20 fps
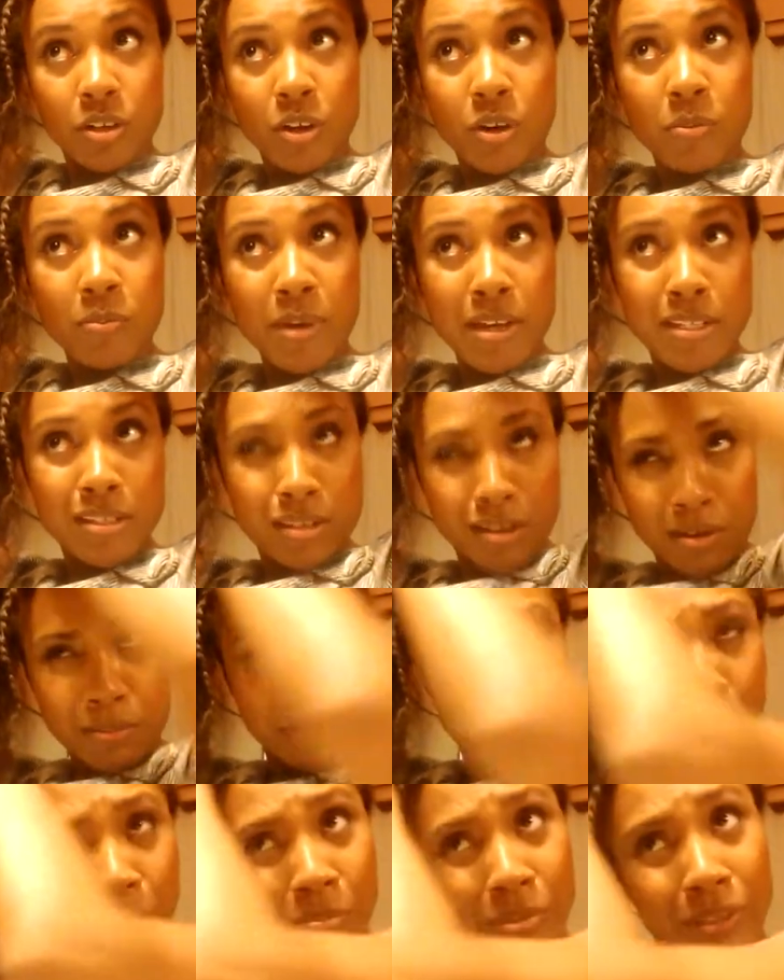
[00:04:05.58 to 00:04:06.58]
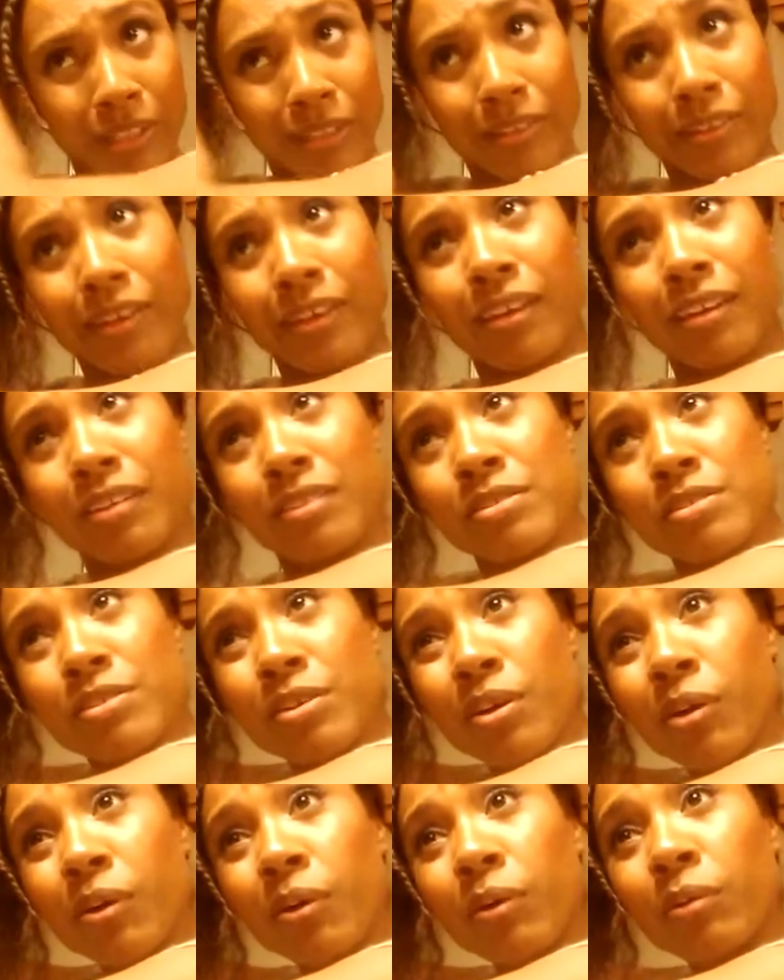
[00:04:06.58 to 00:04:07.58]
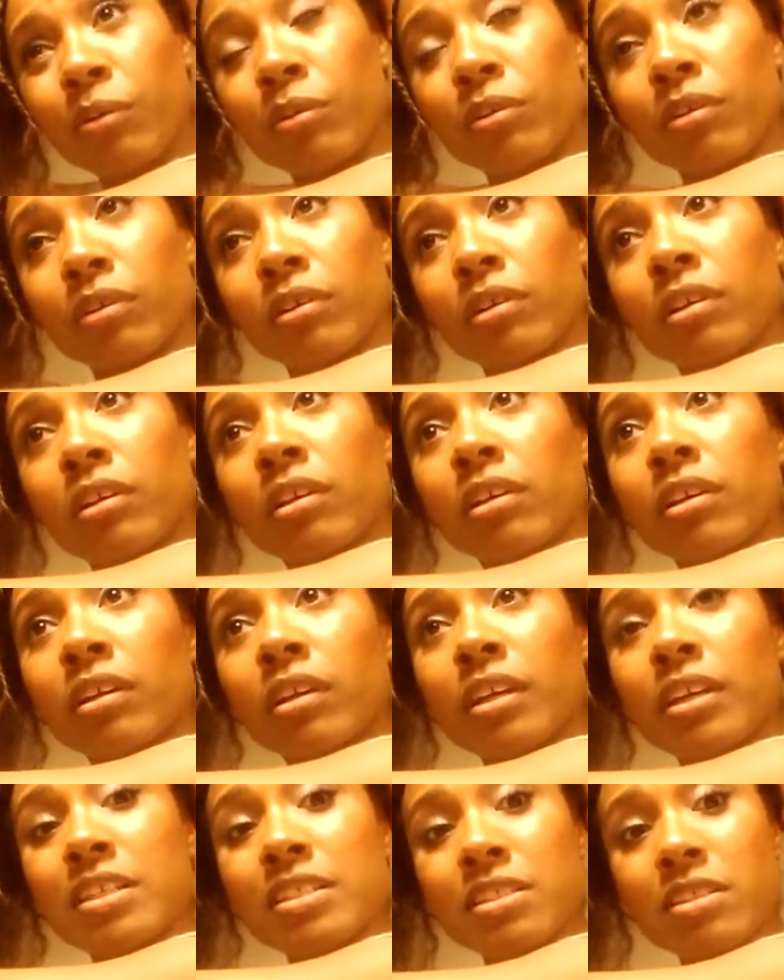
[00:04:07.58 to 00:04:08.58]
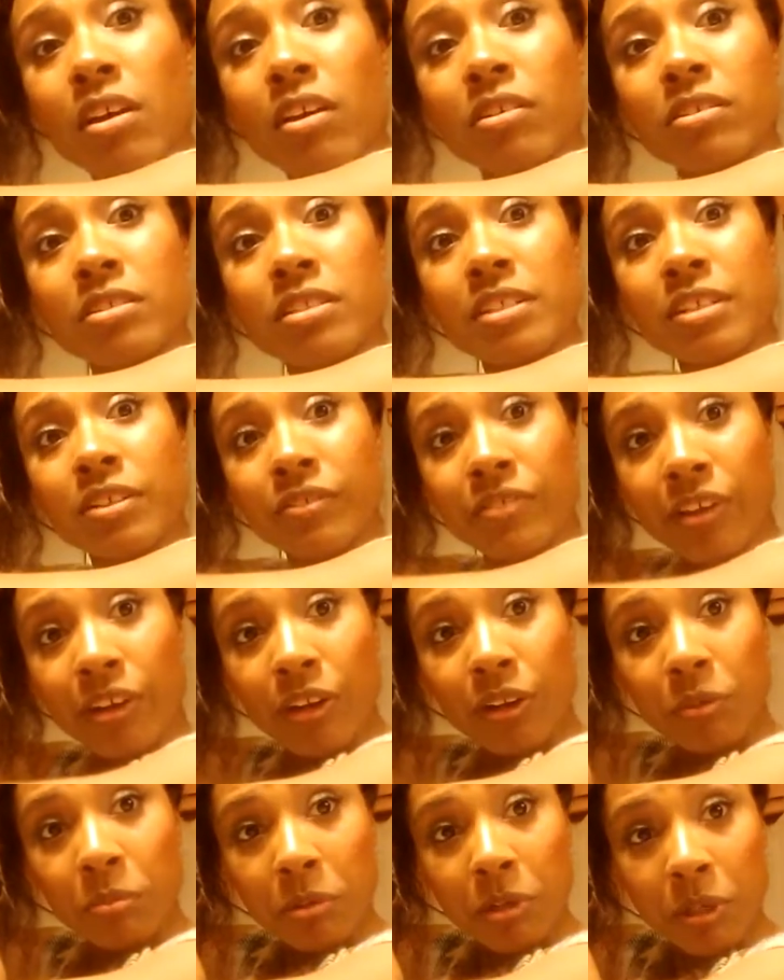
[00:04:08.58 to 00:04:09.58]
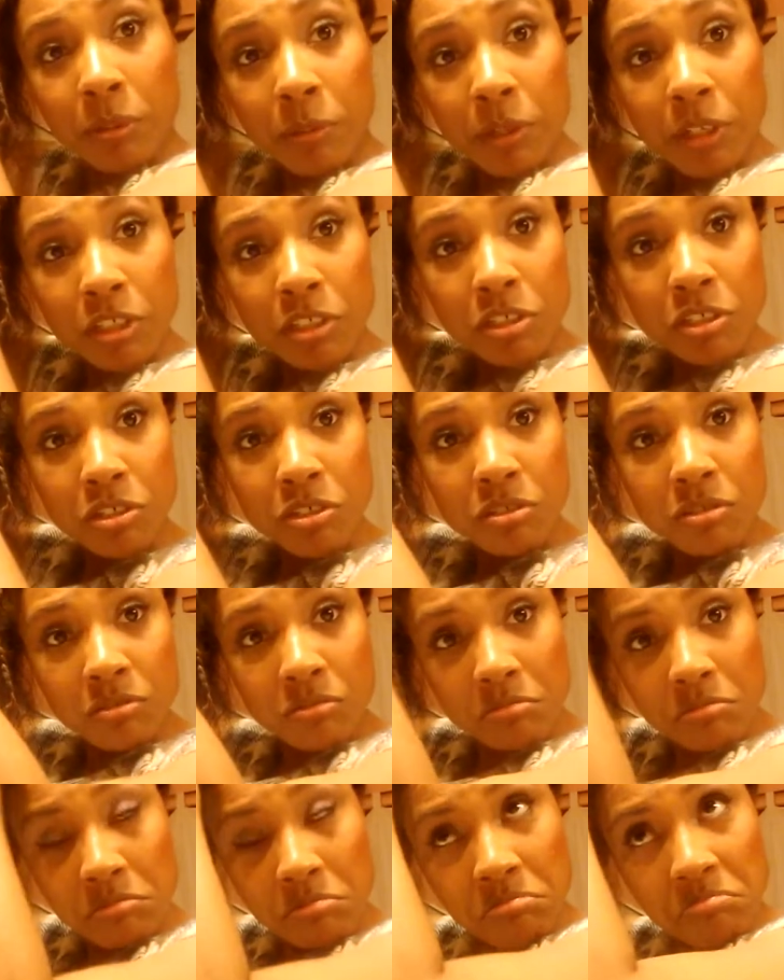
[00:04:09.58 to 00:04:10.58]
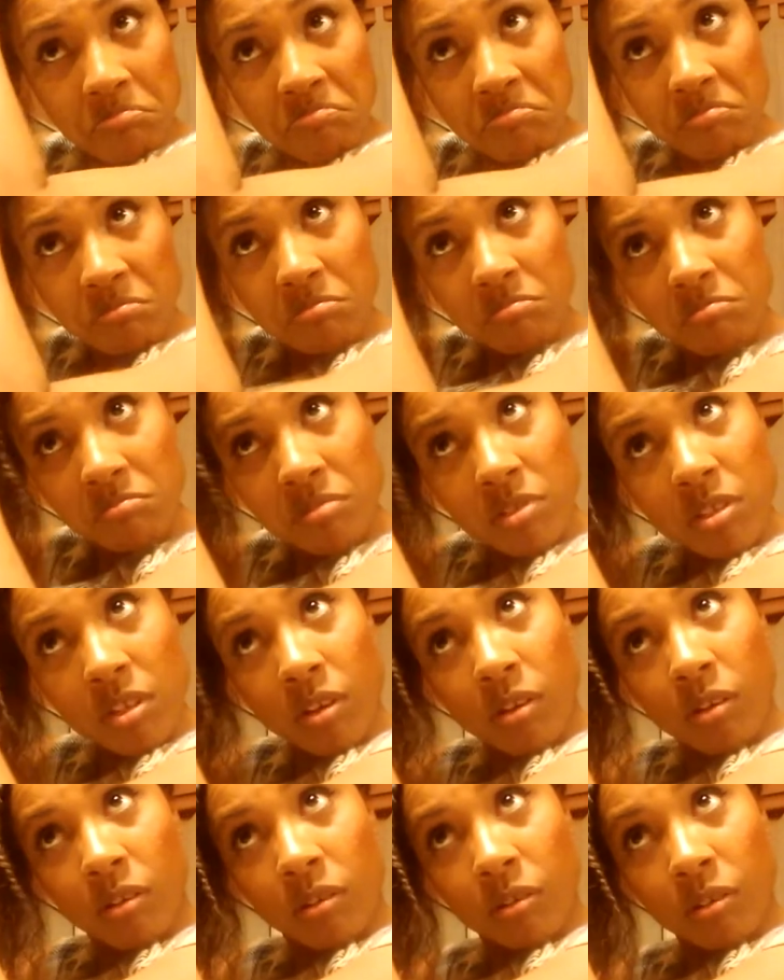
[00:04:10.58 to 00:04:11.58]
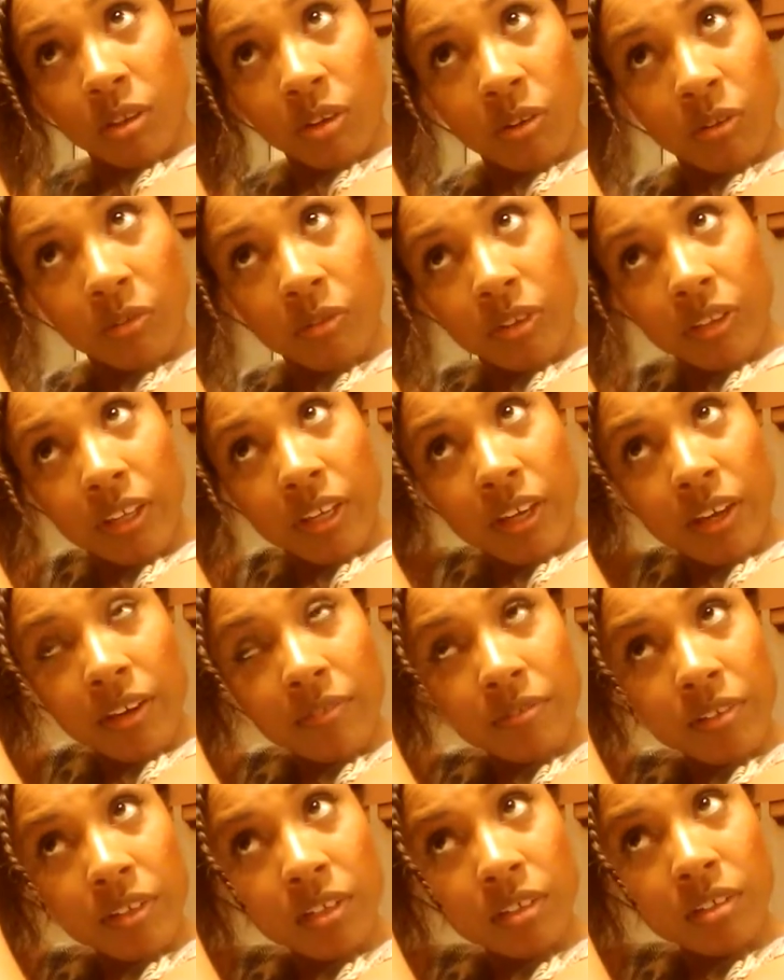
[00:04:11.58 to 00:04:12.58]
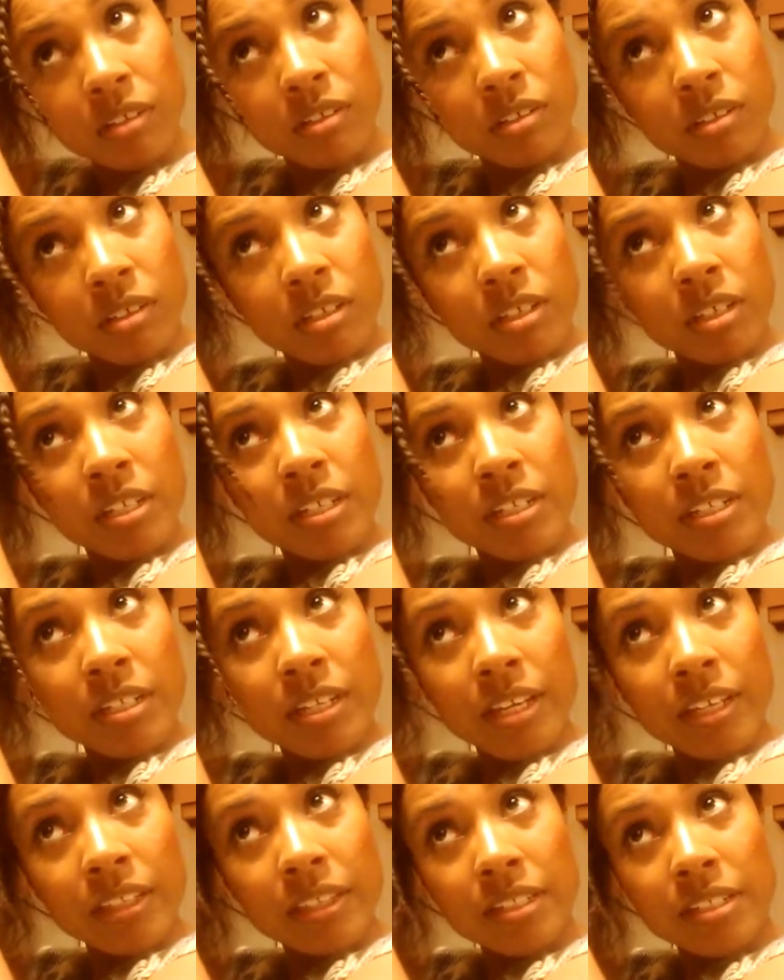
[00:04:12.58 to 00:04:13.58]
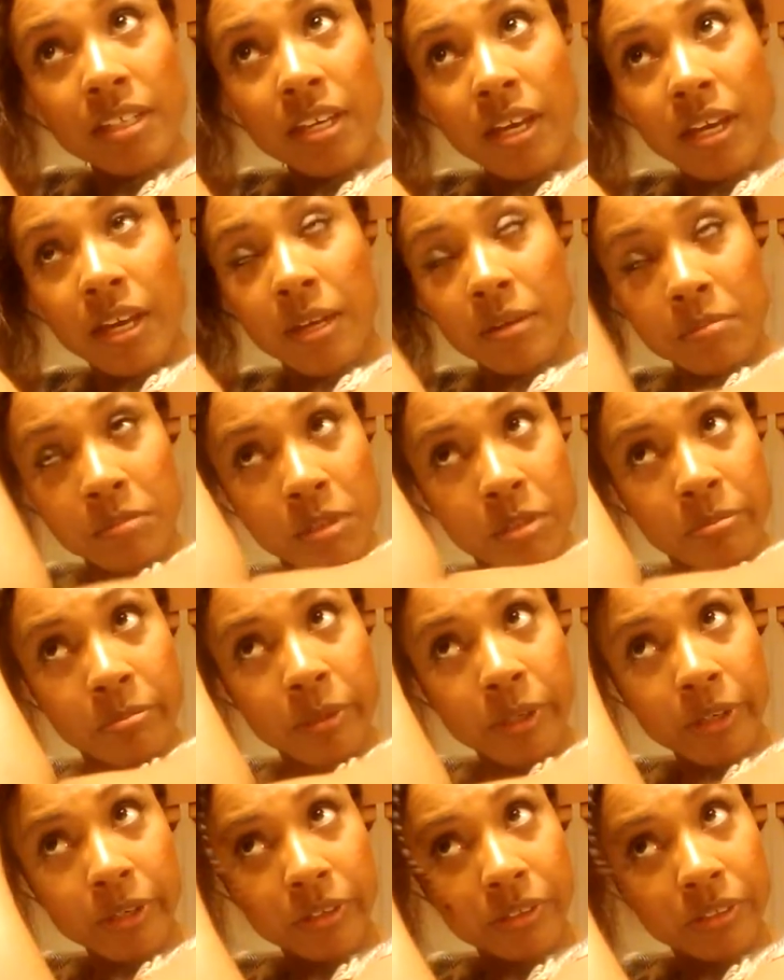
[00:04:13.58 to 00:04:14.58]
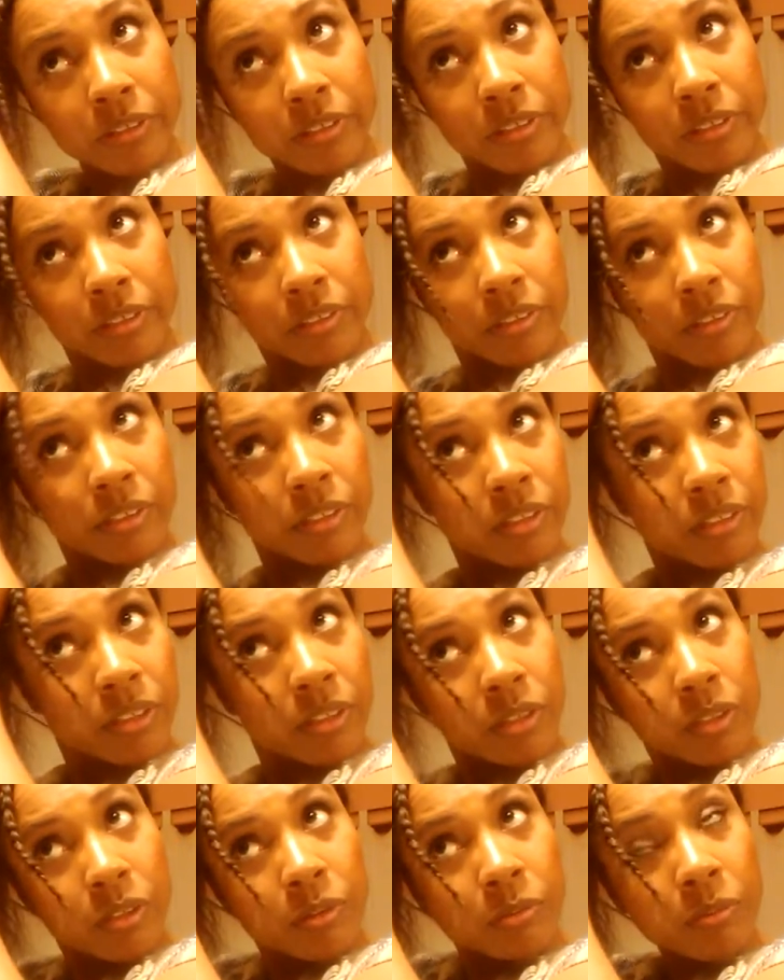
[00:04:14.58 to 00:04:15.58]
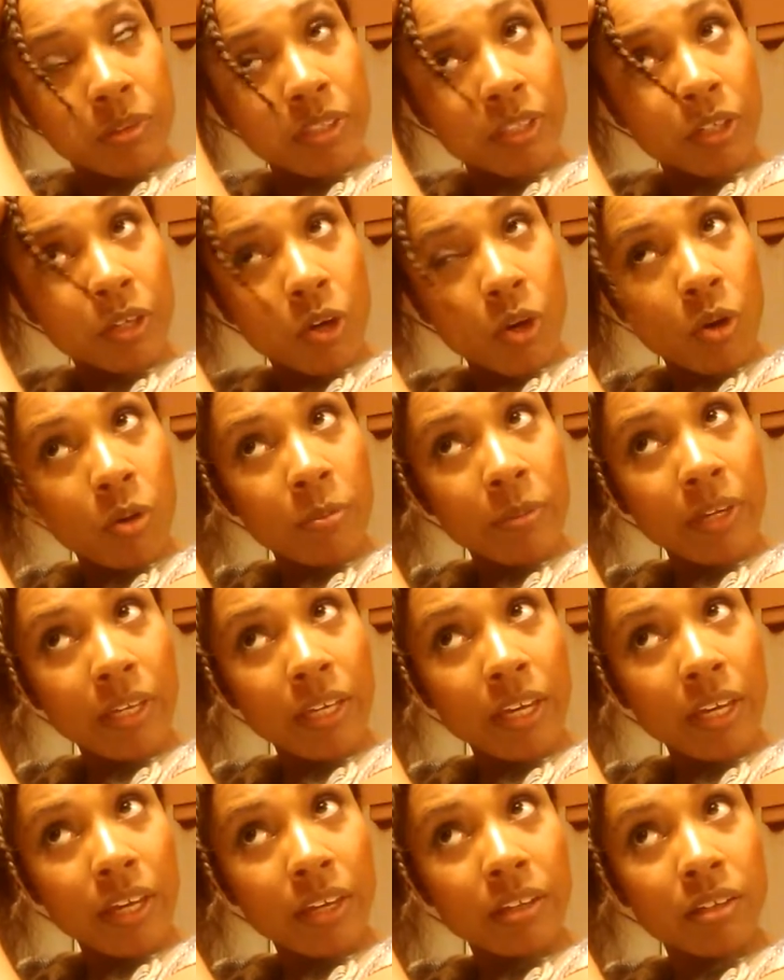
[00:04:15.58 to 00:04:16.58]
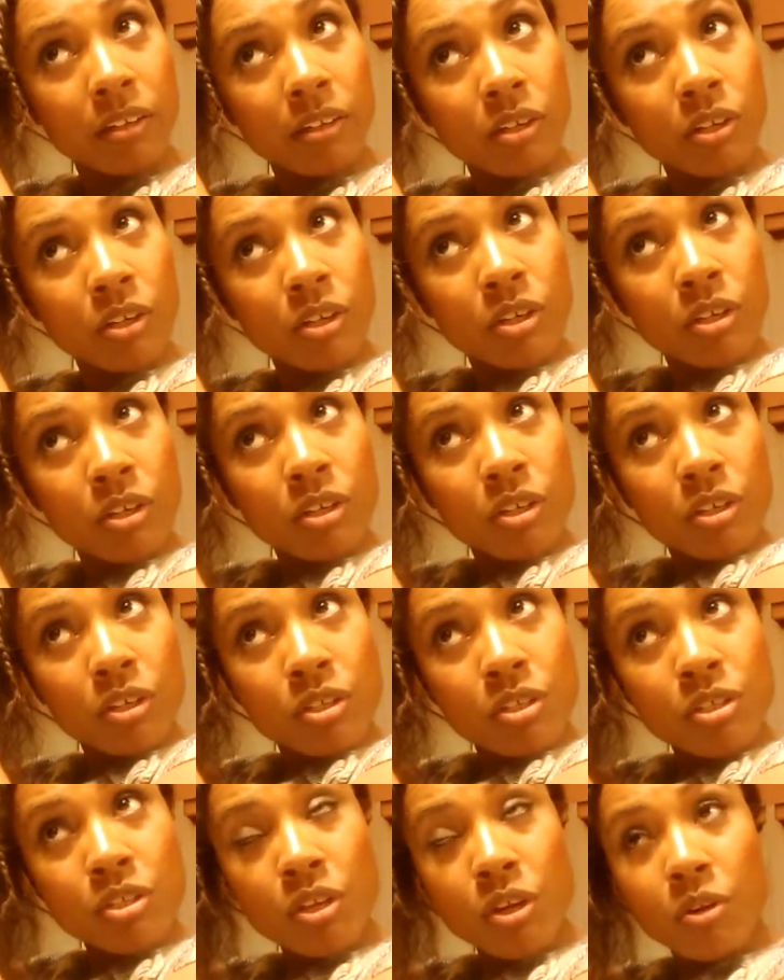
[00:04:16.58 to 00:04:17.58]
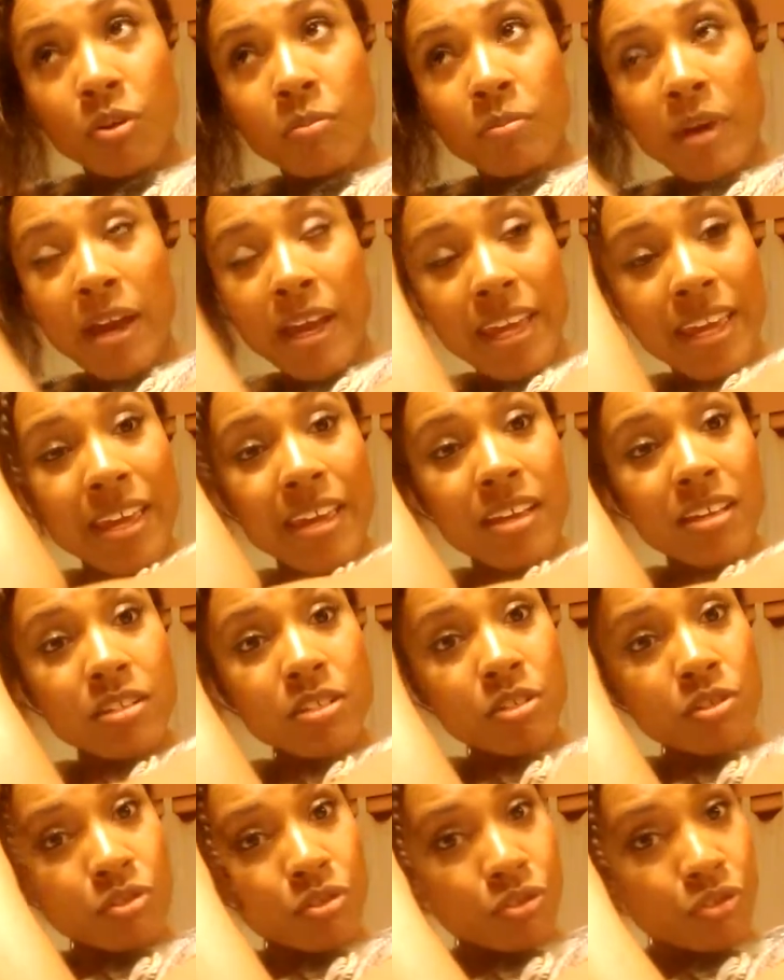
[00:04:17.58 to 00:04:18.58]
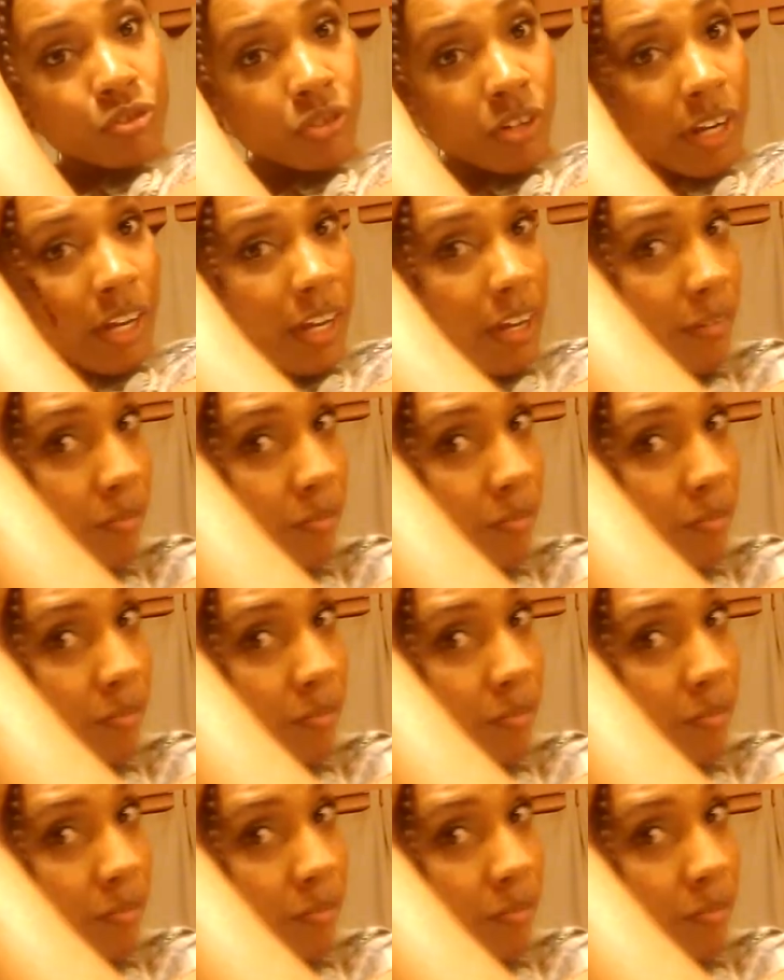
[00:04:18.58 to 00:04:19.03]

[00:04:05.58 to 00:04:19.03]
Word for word: you don't mess it up completely, so it's still there pretty much. So you don't really have to take the time to part with a comb again. So my ends are straight.